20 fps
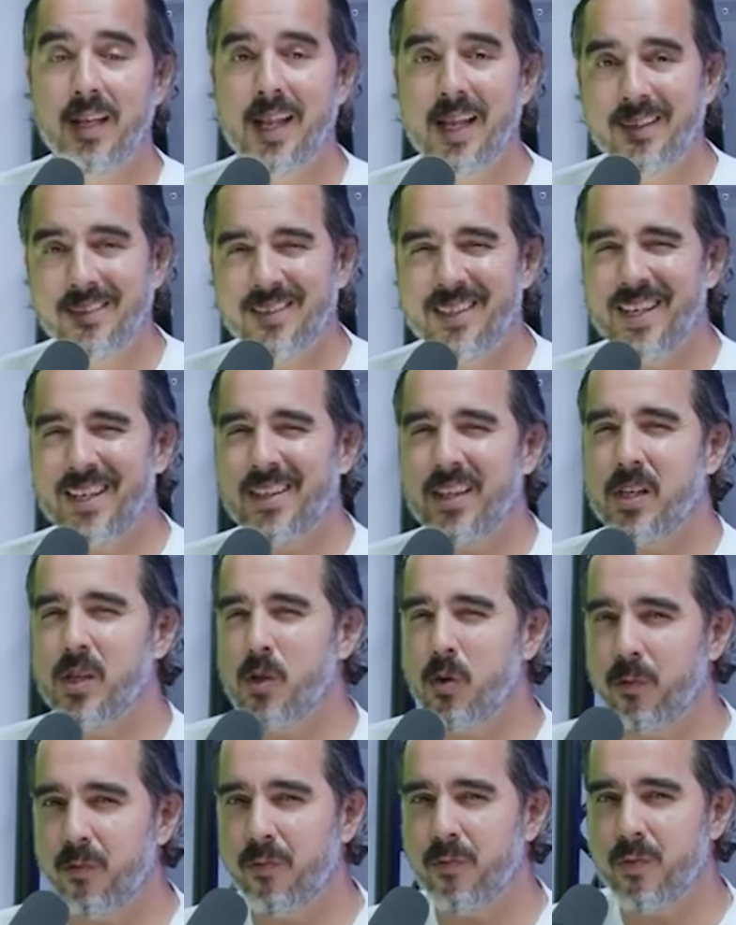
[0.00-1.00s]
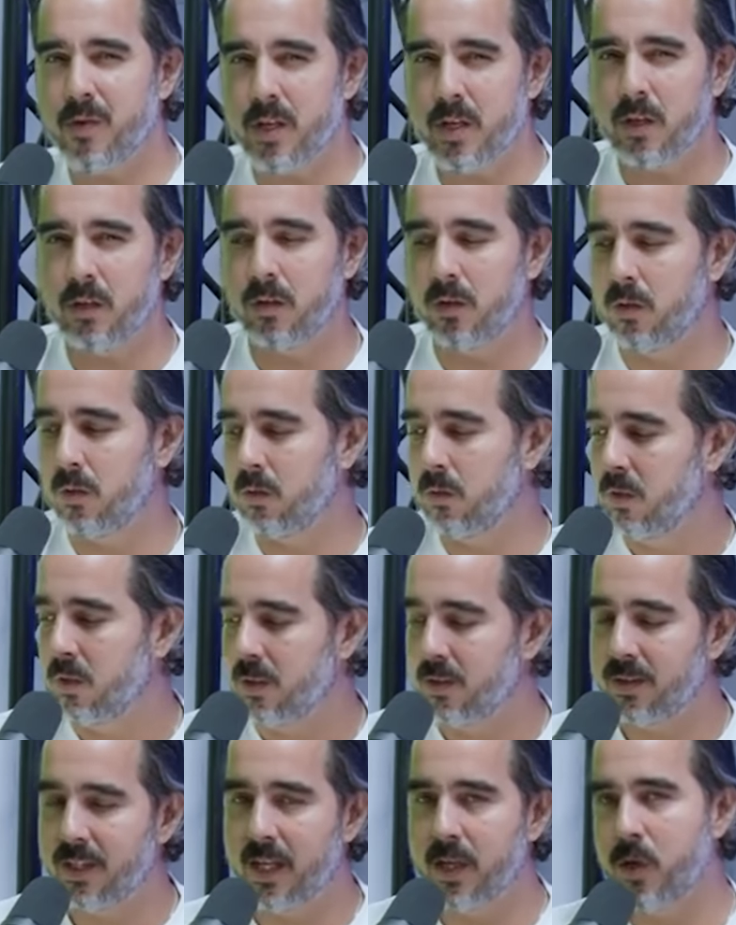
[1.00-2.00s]
Let's say that you feel
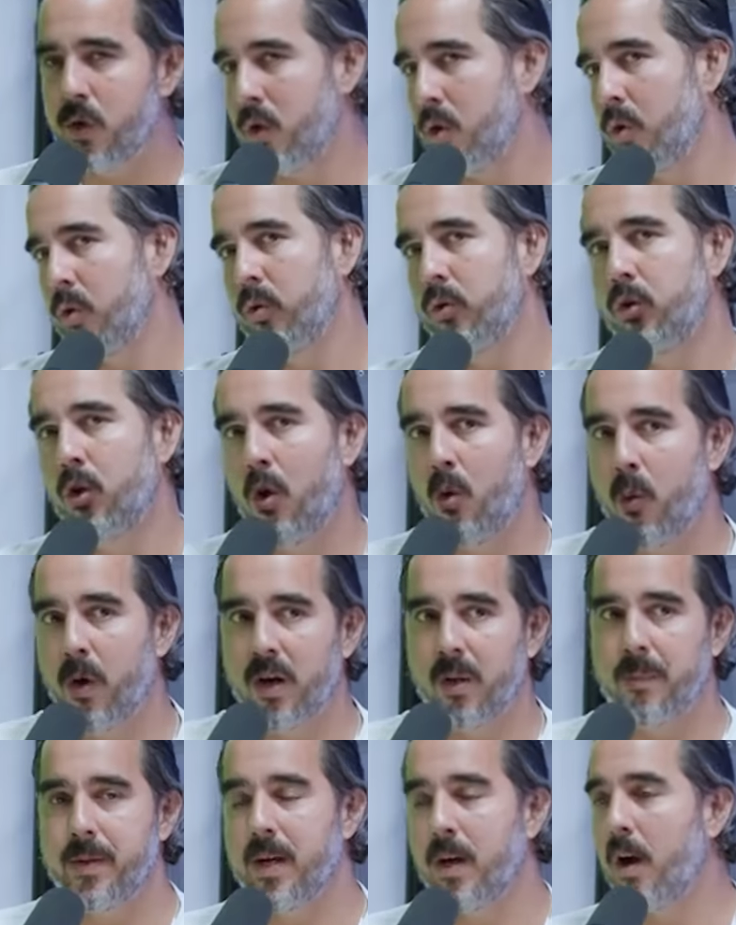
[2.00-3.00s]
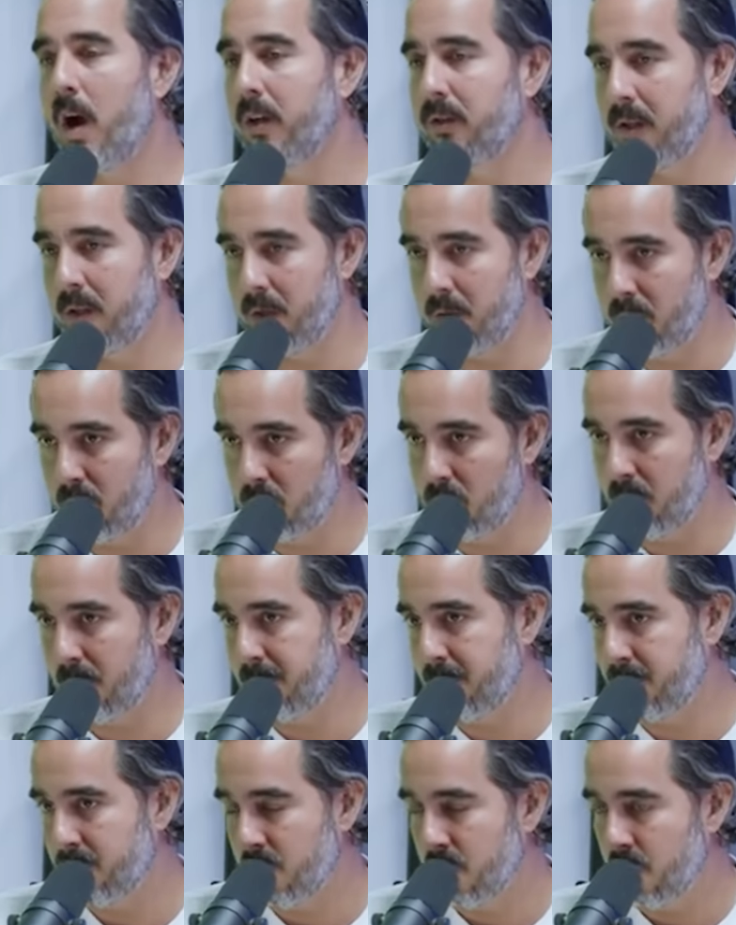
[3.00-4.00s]
that you don't want to be a content unicorn.